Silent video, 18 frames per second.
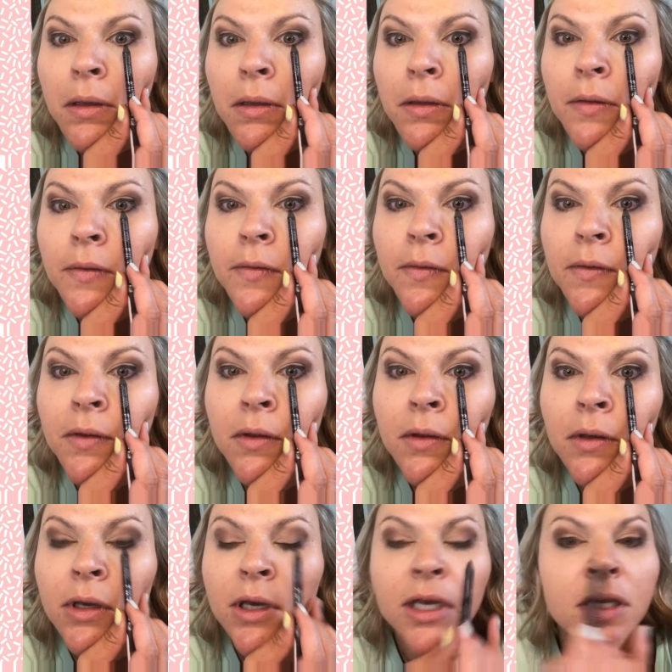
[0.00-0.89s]

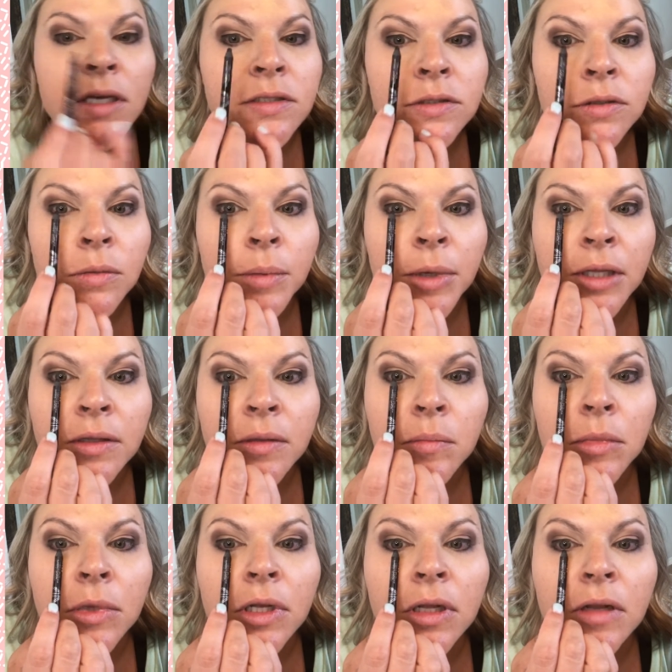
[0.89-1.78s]
See, I guess to about the
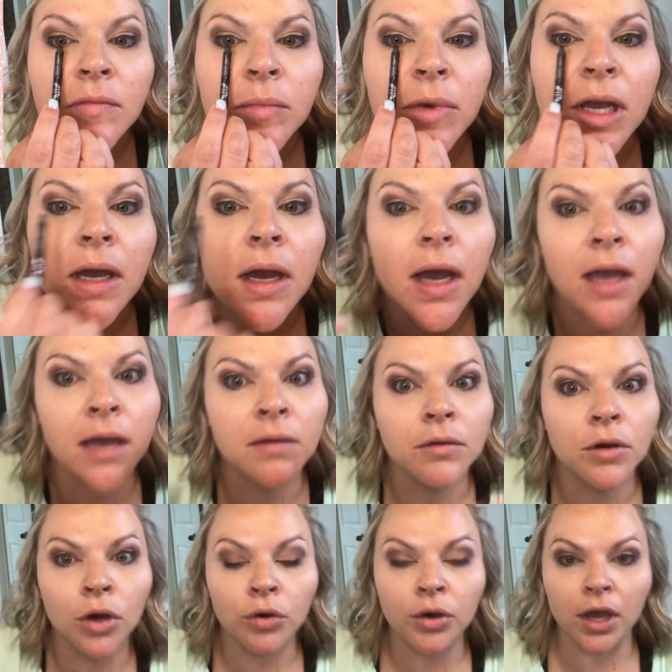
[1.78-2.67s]
middle of my eye.
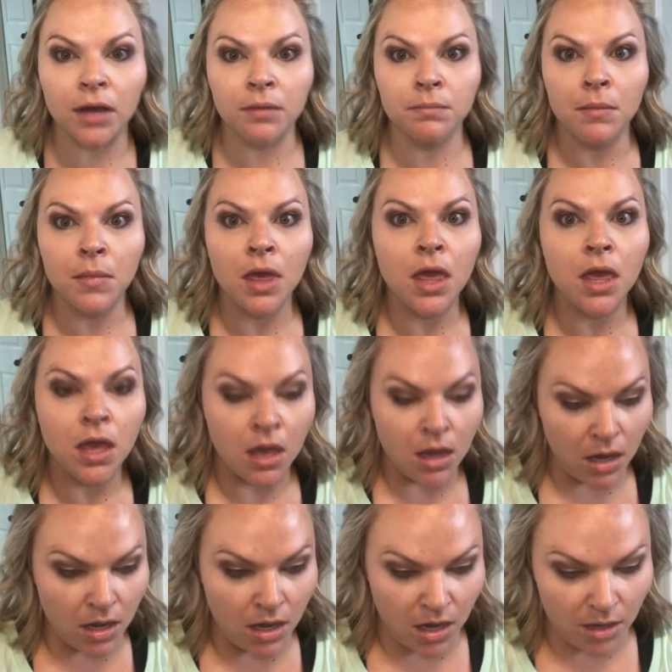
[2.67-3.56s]
Okay,
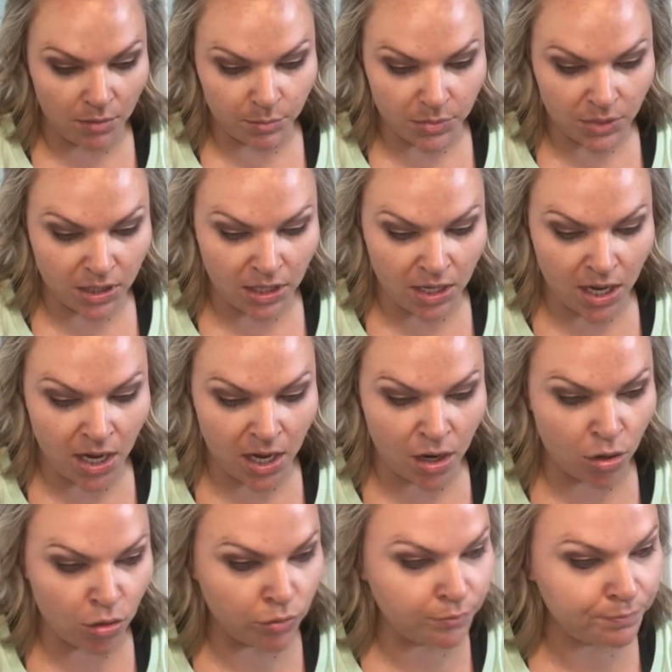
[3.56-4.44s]

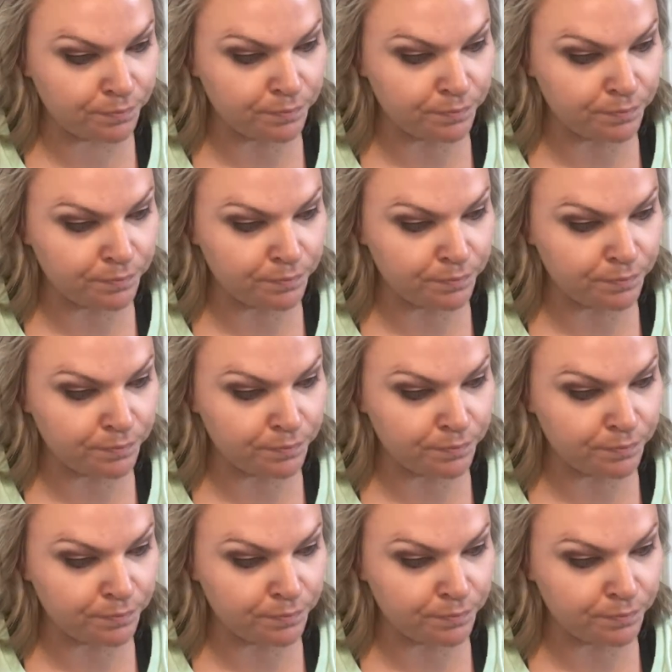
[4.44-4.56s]
now,